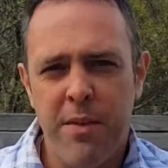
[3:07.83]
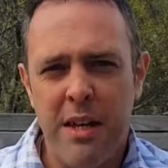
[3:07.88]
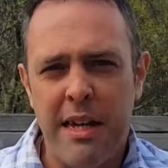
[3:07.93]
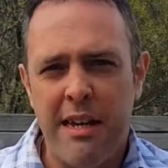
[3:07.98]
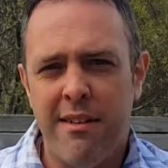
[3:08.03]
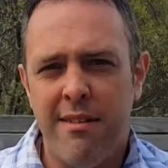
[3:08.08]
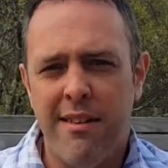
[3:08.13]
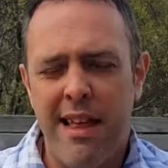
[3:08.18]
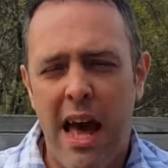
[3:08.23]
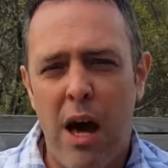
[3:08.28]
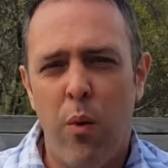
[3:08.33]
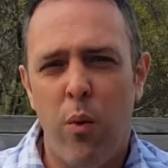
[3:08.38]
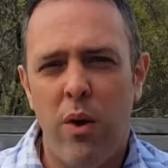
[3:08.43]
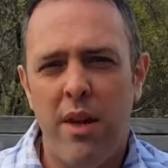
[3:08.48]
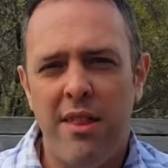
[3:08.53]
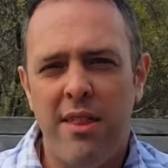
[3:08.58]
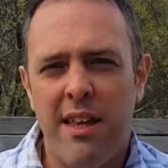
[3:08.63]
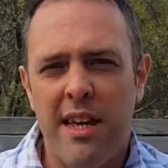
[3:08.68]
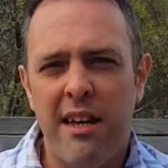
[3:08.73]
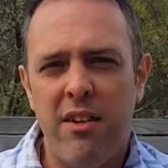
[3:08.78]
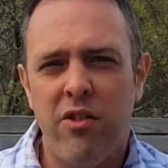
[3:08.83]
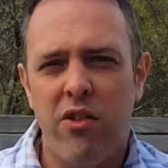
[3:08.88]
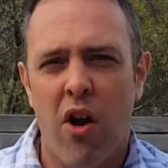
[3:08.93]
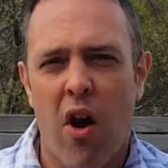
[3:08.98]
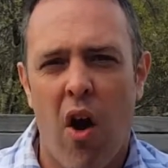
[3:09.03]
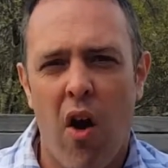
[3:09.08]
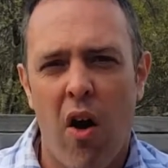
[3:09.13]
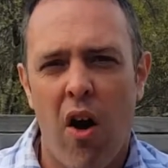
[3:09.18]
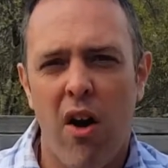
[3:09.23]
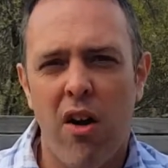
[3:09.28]
is that when things are
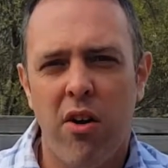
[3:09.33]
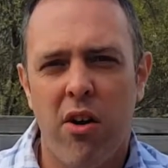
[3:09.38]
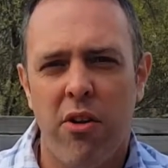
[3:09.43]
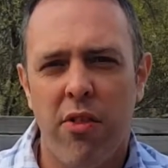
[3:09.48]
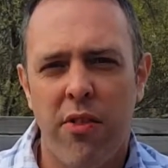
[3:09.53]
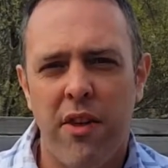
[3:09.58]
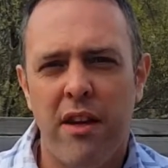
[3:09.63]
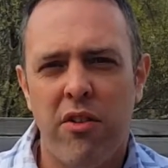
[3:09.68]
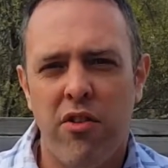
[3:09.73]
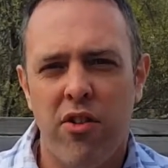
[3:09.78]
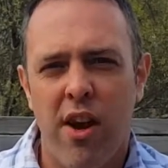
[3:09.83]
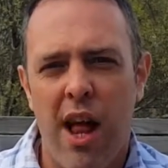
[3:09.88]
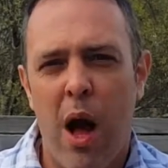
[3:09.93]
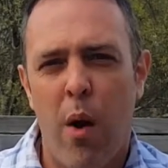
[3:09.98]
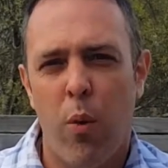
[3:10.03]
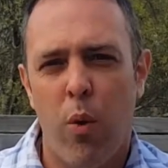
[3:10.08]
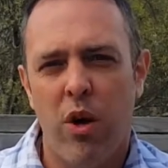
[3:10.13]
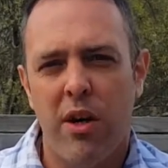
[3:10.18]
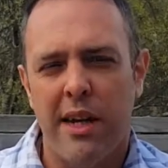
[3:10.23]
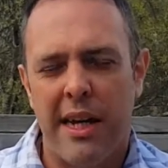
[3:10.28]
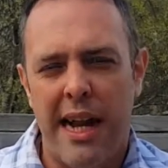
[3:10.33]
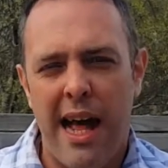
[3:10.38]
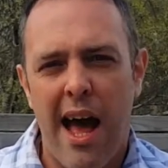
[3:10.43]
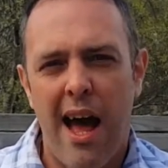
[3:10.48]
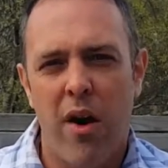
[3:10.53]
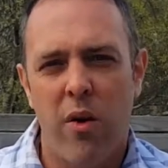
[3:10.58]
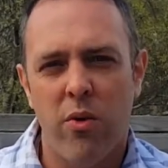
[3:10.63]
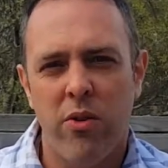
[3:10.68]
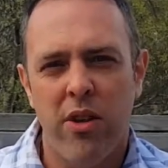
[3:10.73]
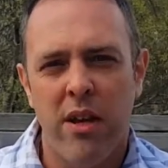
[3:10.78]
hard or things are not working
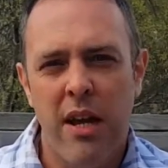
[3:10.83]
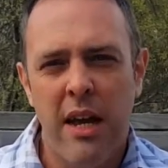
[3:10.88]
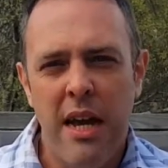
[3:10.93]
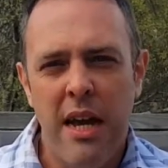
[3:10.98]
out,